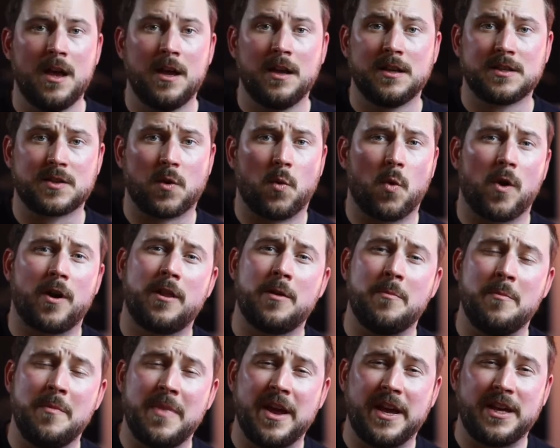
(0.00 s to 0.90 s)
So one of the
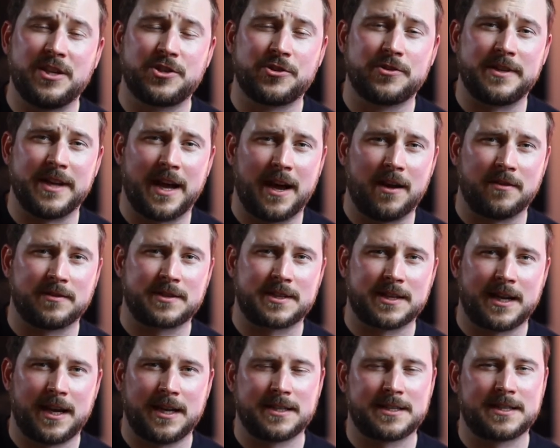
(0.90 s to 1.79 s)
major
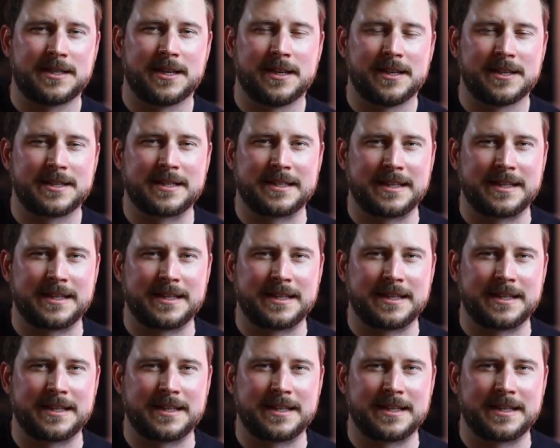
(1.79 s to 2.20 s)
downsides to this